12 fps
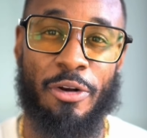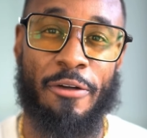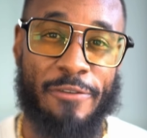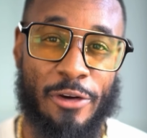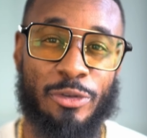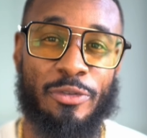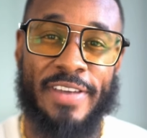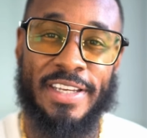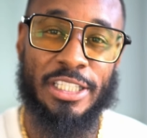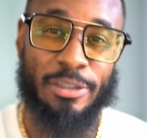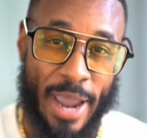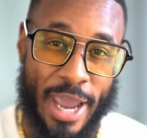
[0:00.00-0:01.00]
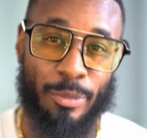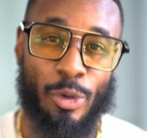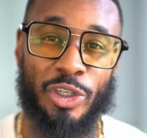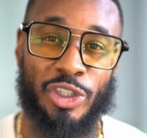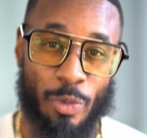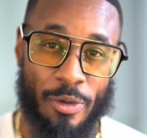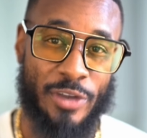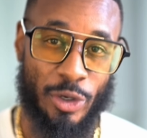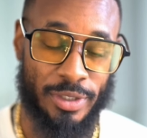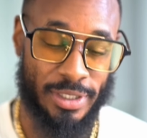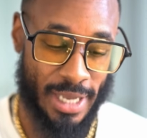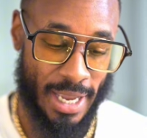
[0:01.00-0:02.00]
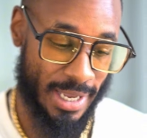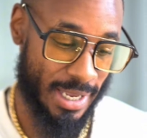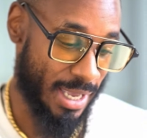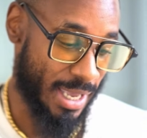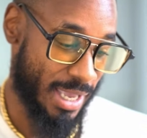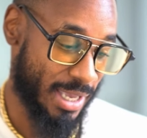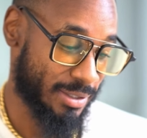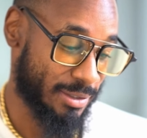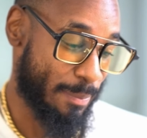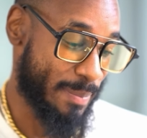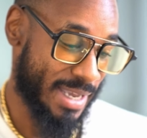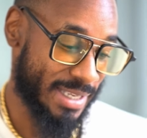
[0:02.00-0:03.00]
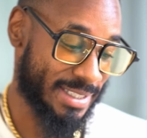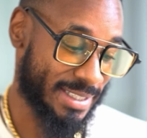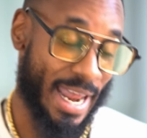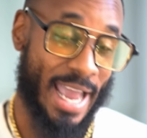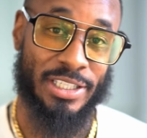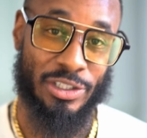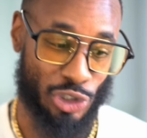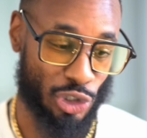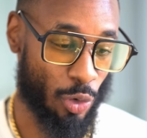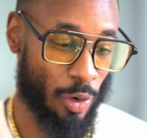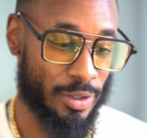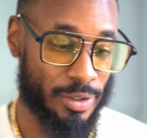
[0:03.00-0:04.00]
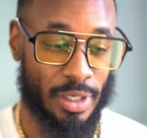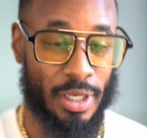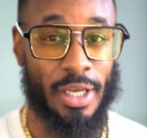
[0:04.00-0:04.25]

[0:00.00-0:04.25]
the first vintage pattern I'm going to review today is the men's slacks and shorts.